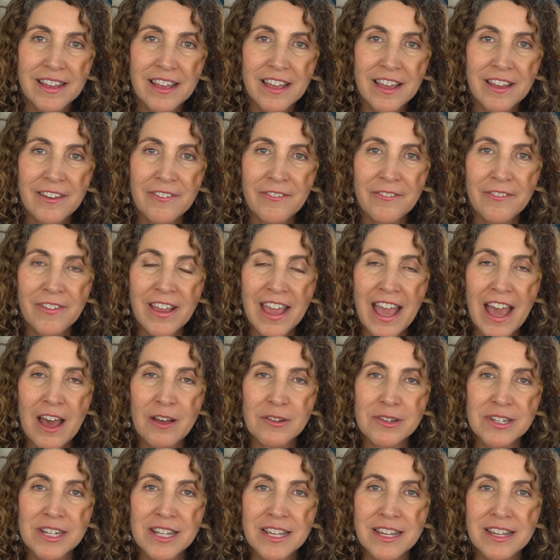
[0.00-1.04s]
If
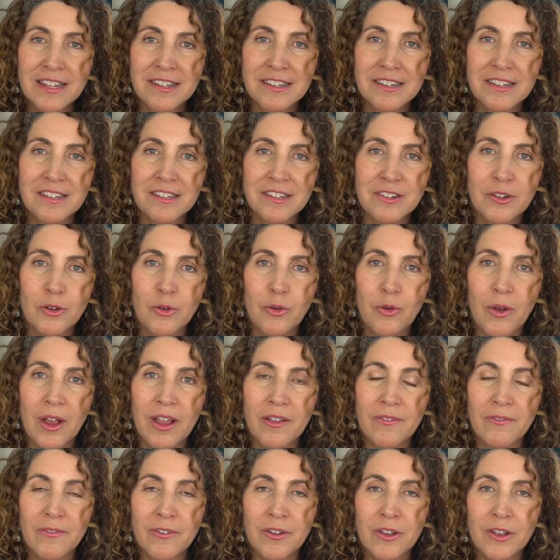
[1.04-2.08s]
counting isn't so
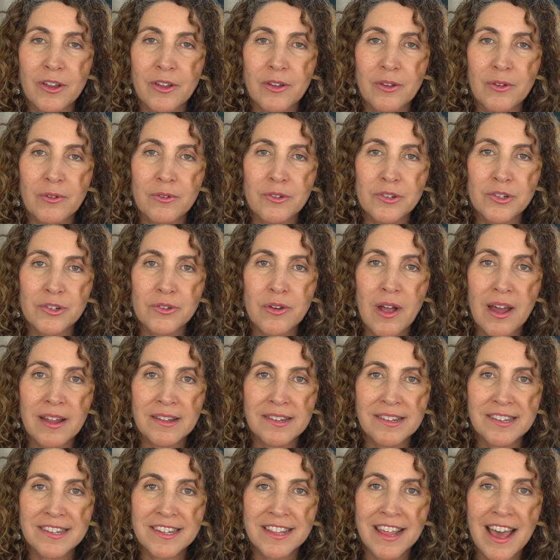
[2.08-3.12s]
great for you,
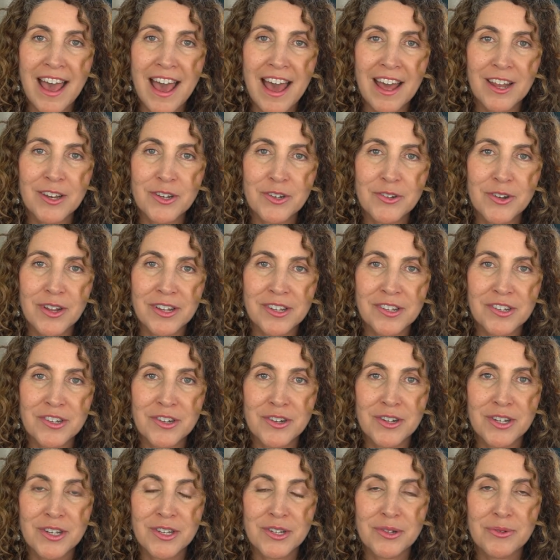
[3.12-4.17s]
trust that. Trust
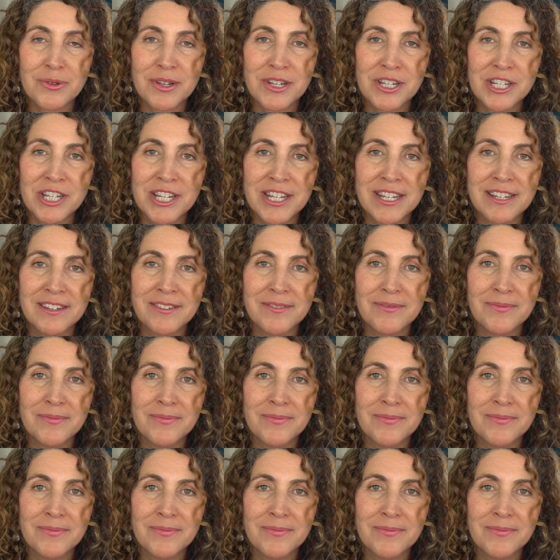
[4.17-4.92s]
your intuition.